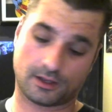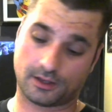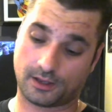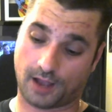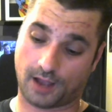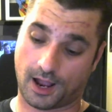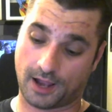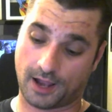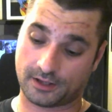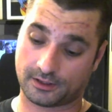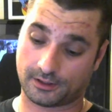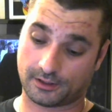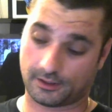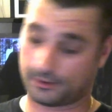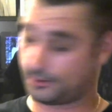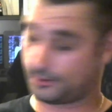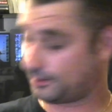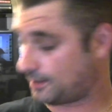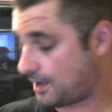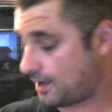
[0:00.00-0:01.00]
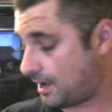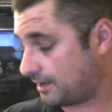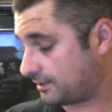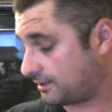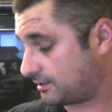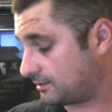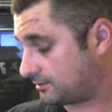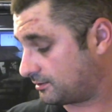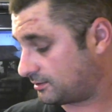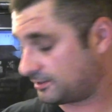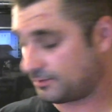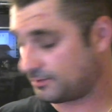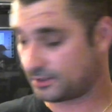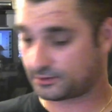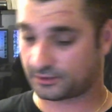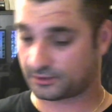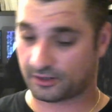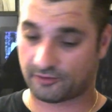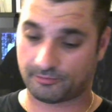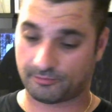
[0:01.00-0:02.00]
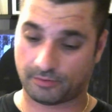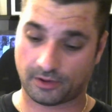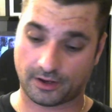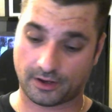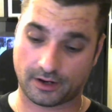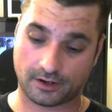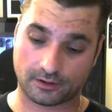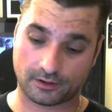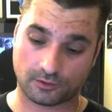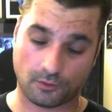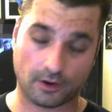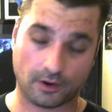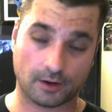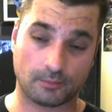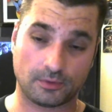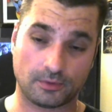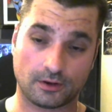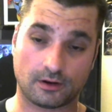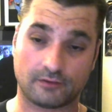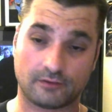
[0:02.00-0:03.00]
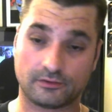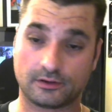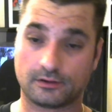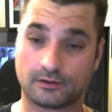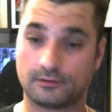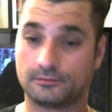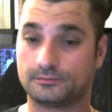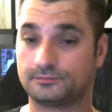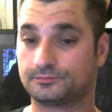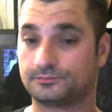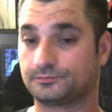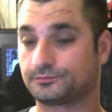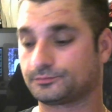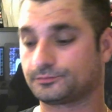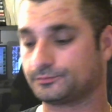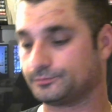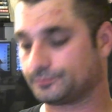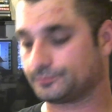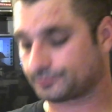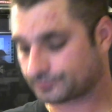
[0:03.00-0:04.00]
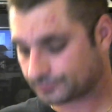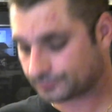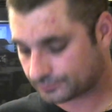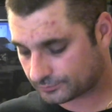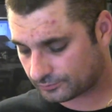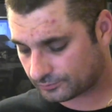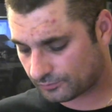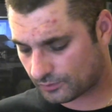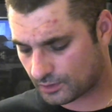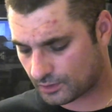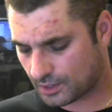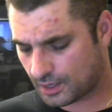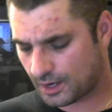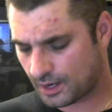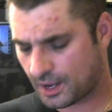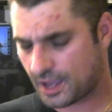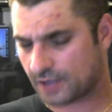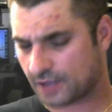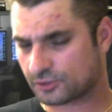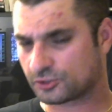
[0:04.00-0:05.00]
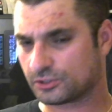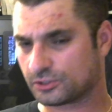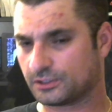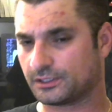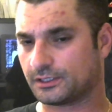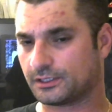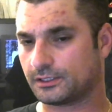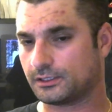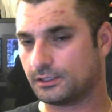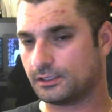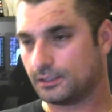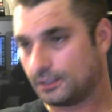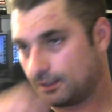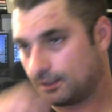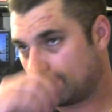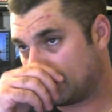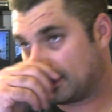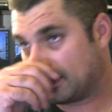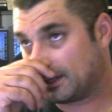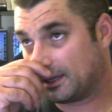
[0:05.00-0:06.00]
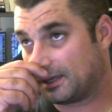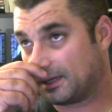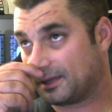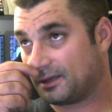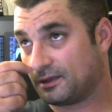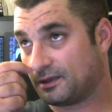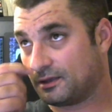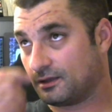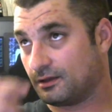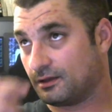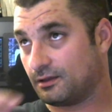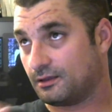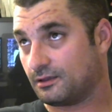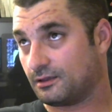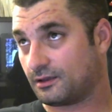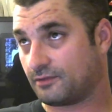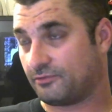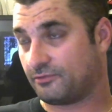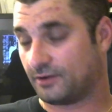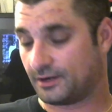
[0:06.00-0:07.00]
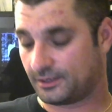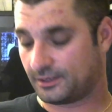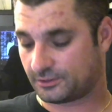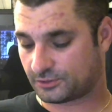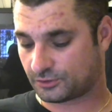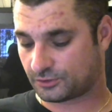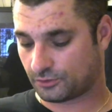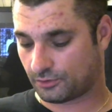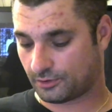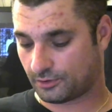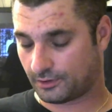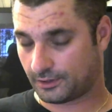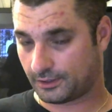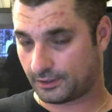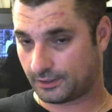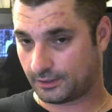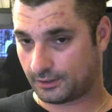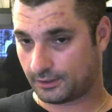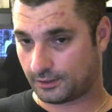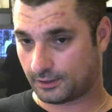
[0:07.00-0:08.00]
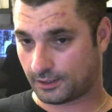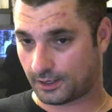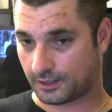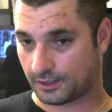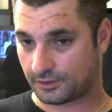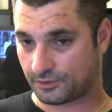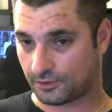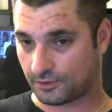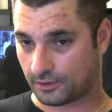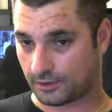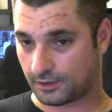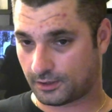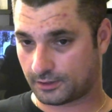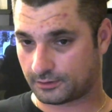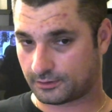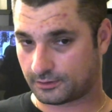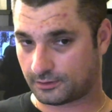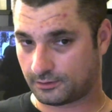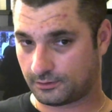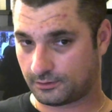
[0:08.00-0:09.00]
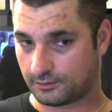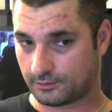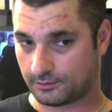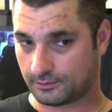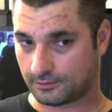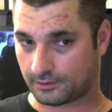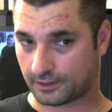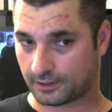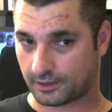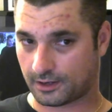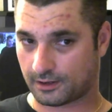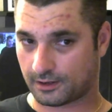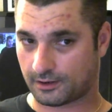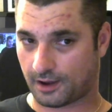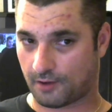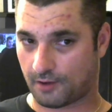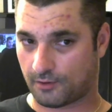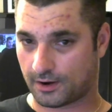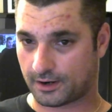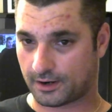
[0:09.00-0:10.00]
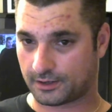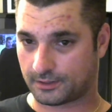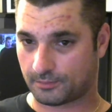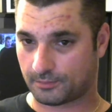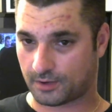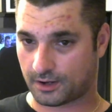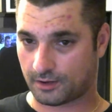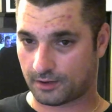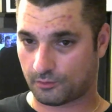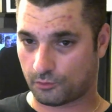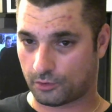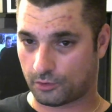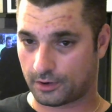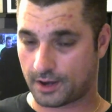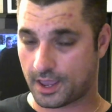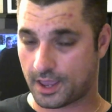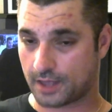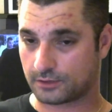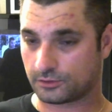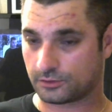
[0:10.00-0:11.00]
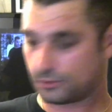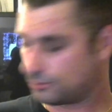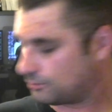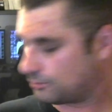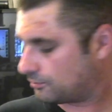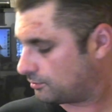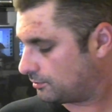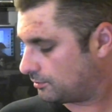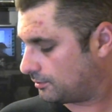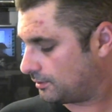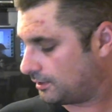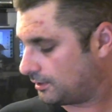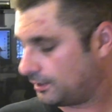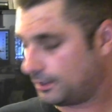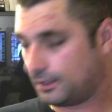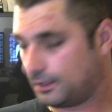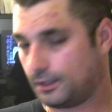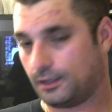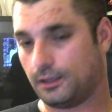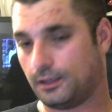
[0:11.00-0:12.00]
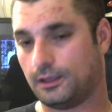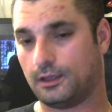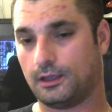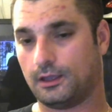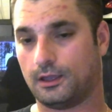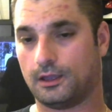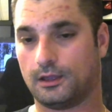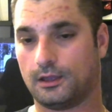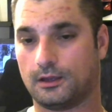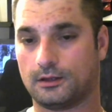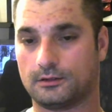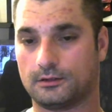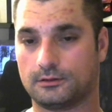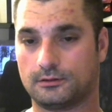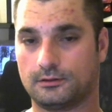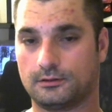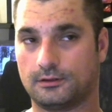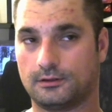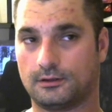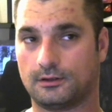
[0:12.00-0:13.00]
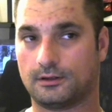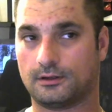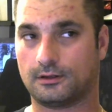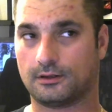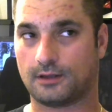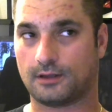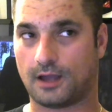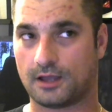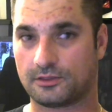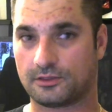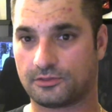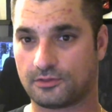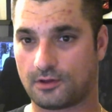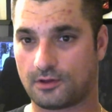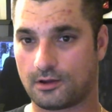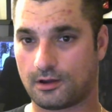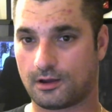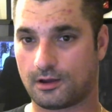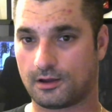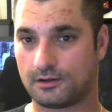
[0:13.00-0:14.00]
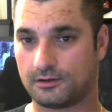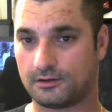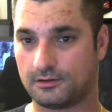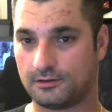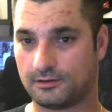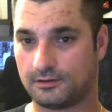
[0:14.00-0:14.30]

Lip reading: I can see myself playing quite a bit of it. And actually, funny story, I thought, like, I wanted to buy 1 and 2, and I thought